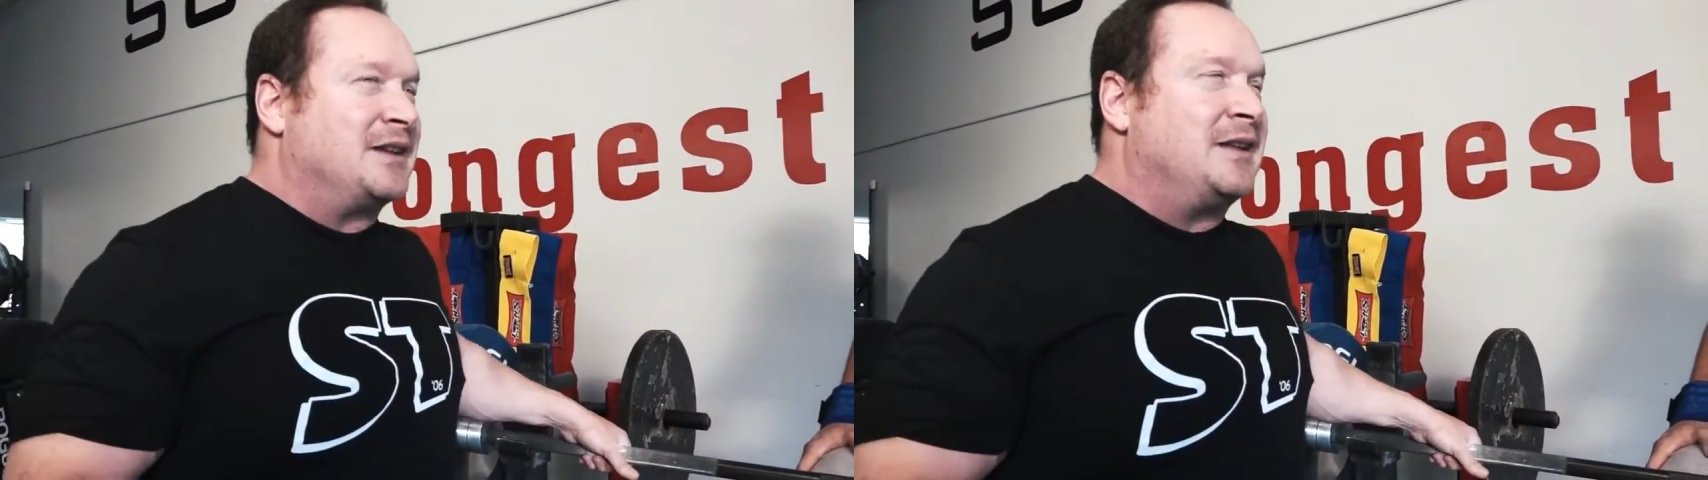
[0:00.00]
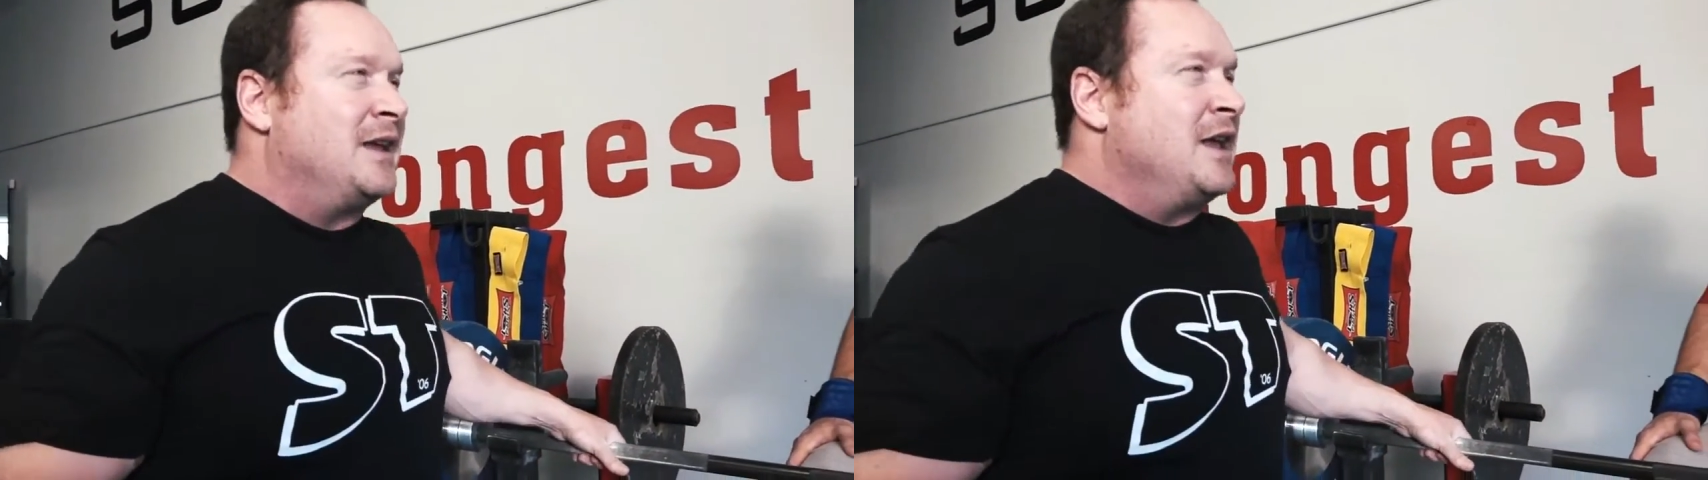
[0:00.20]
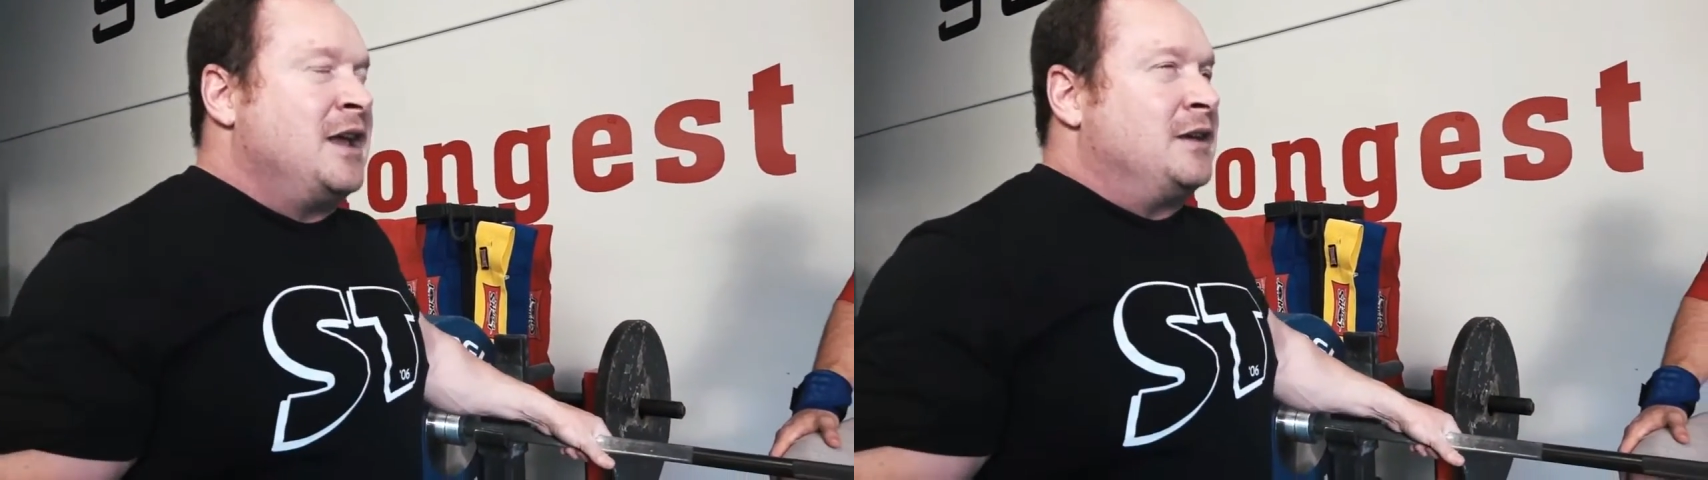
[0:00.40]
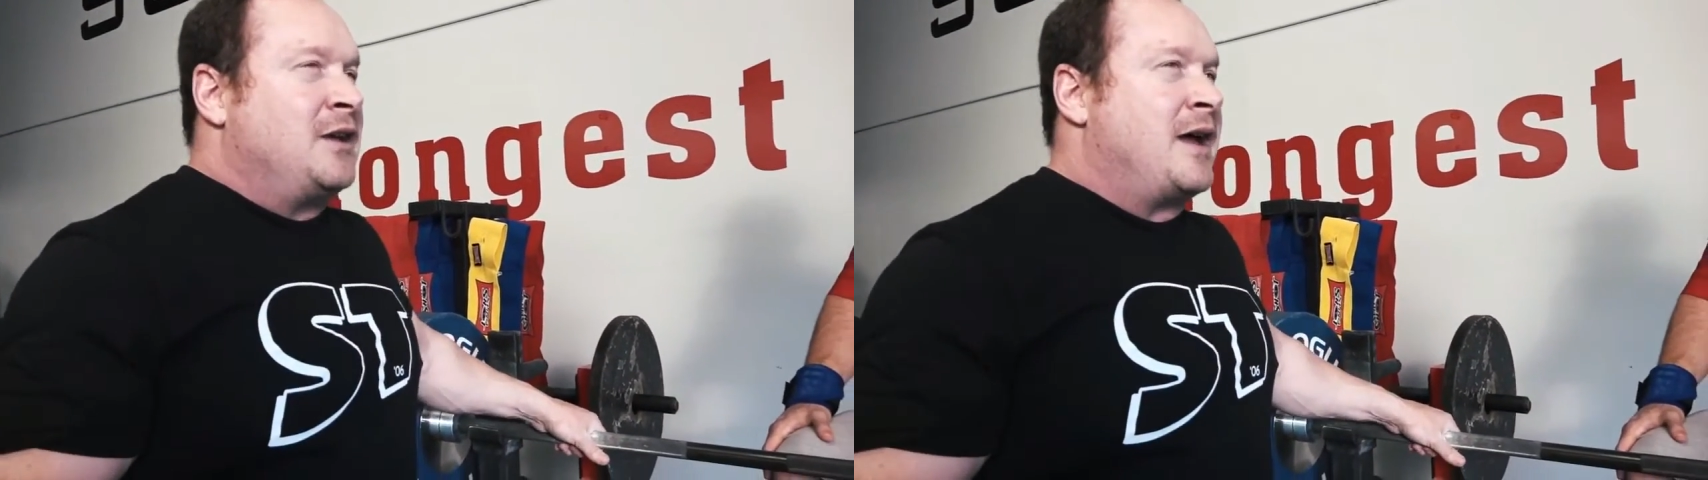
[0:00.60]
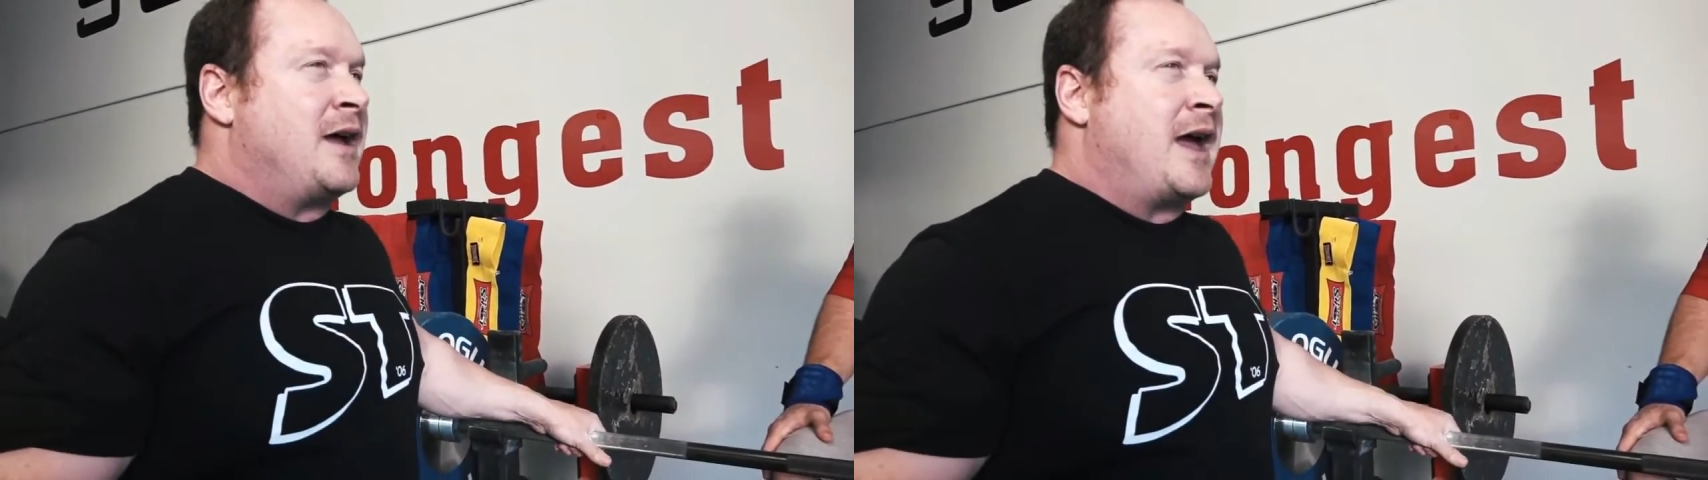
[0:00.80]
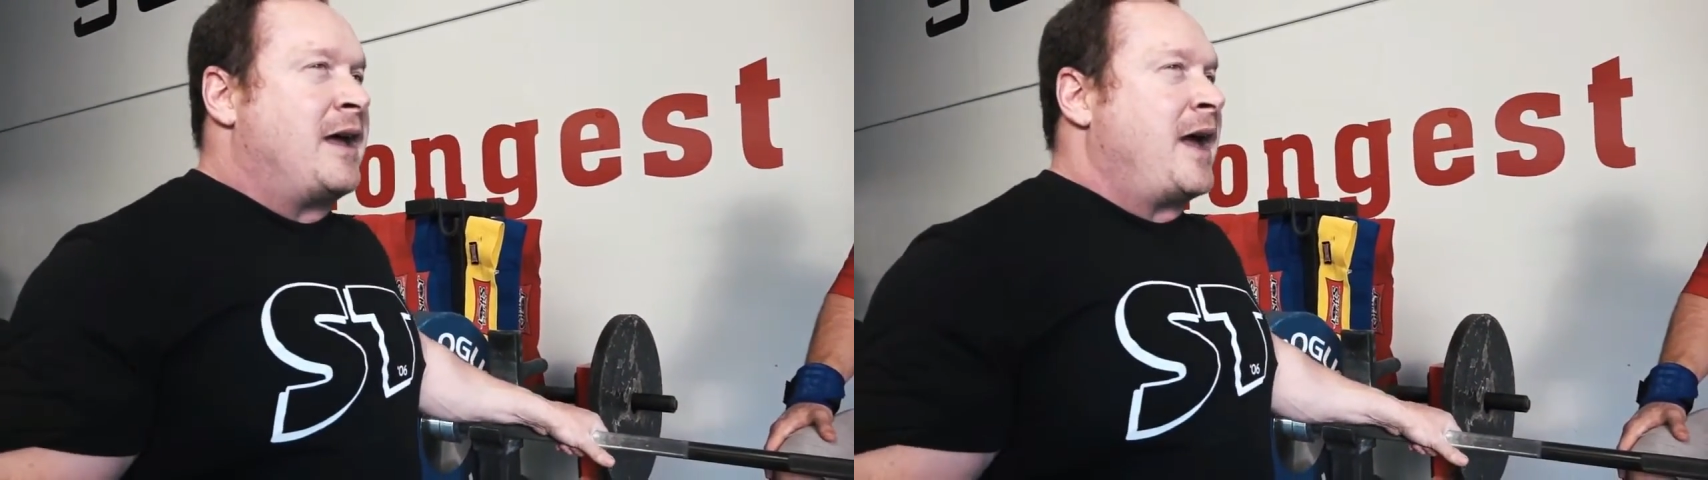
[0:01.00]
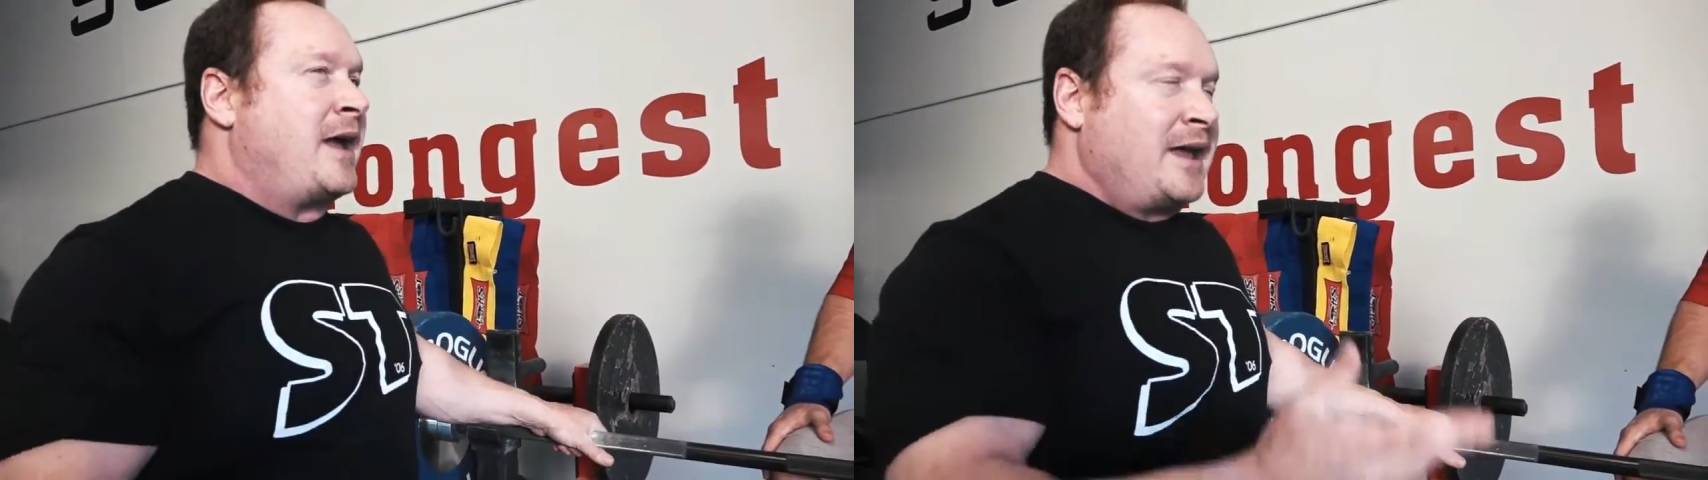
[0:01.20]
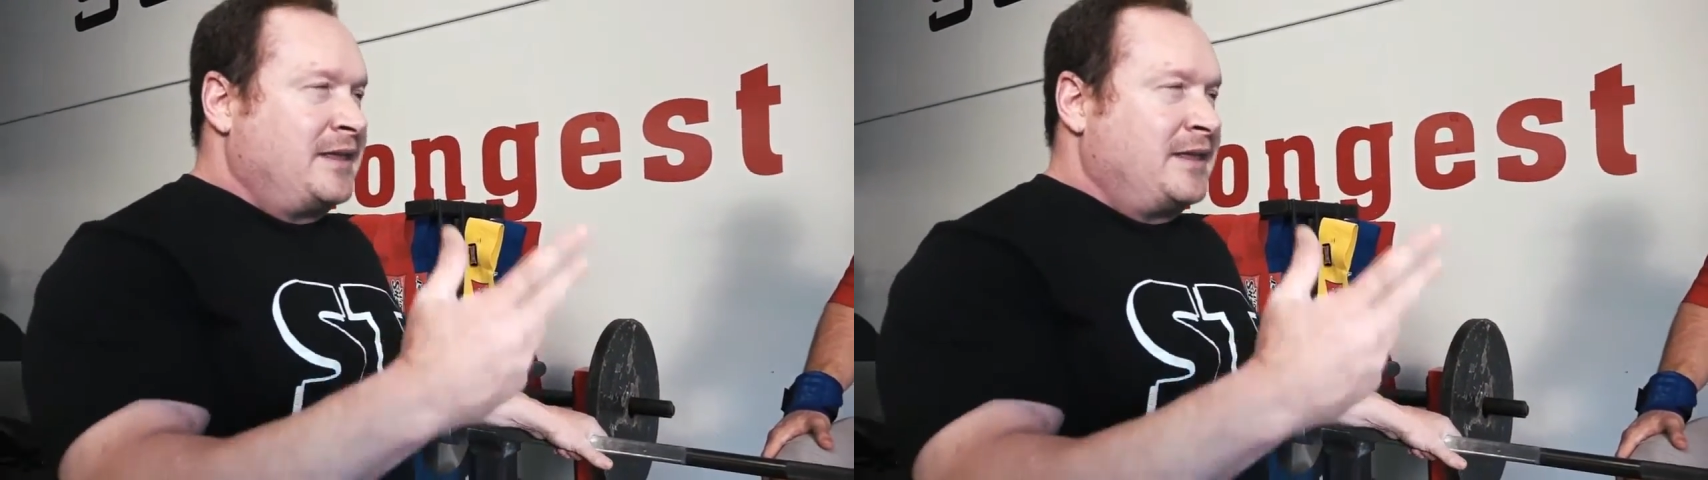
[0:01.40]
Yeah. And you know, I